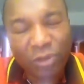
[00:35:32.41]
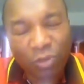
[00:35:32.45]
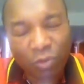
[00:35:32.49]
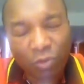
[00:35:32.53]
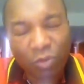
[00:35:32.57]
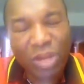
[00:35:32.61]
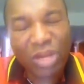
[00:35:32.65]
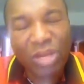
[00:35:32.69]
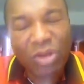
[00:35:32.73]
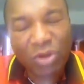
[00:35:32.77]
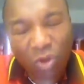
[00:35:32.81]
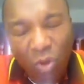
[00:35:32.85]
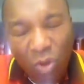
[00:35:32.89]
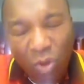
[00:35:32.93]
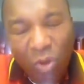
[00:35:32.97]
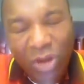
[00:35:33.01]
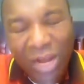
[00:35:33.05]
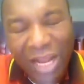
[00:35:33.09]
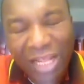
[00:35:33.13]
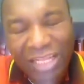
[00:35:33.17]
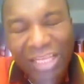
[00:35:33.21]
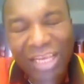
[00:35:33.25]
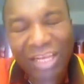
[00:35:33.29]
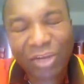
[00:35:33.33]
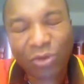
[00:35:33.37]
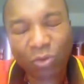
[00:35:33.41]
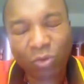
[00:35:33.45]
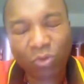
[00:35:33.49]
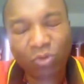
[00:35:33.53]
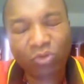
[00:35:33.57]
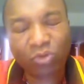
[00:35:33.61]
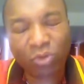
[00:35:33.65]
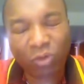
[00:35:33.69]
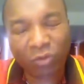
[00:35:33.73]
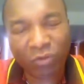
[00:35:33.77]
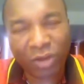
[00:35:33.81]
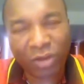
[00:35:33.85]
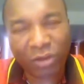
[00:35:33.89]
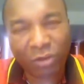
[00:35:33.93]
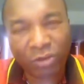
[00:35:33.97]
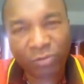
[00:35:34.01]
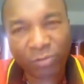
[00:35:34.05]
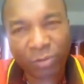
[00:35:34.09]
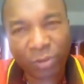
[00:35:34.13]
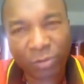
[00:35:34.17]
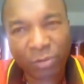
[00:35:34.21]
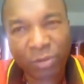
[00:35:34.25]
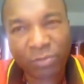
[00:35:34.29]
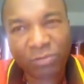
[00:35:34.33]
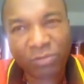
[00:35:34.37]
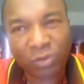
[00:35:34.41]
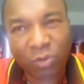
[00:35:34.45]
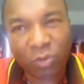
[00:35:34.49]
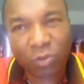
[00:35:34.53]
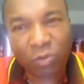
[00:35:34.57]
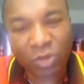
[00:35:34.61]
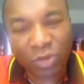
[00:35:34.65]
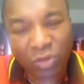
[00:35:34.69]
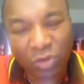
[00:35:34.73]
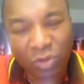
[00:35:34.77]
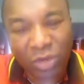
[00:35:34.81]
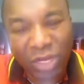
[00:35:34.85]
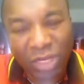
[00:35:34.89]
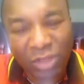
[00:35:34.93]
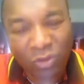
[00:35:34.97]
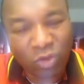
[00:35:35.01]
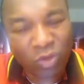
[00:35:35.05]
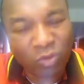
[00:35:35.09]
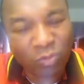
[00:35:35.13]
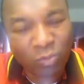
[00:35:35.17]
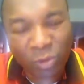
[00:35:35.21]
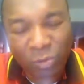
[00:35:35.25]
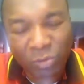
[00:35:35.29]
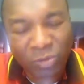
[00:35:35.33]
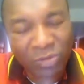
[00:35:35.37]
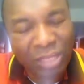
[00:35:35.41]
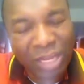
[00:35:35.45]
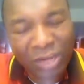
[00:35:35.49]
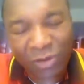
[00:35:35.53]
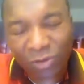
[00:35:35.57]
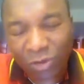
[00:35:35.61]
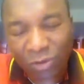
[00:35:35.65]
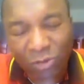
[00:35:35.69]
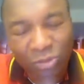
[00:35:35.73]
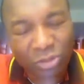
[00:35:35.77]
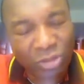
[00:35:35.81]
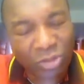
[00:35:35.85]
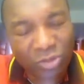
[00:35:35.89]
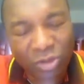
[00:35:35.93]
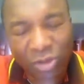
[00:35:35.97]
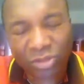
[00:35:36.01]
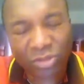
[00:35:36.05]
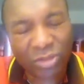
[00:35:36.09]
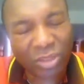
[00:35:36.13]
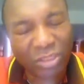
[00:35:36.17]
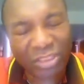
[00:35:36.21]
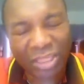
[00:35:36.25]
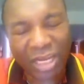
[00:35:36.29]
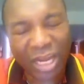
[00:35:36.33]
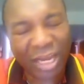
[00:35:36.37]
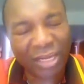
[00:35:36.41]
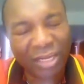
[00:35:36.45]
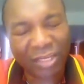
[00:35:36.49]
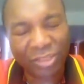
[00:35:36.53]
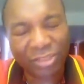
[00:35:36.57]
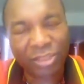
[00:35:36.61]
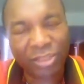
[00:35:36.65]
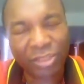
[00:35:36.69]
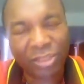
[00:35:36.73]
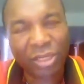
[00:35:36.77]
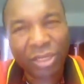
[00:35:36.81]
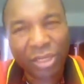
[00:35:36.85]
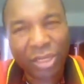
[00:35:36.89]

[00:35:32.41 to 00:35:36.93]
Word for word: We know that he rules over those problems. So we know that those problems are not a challenge.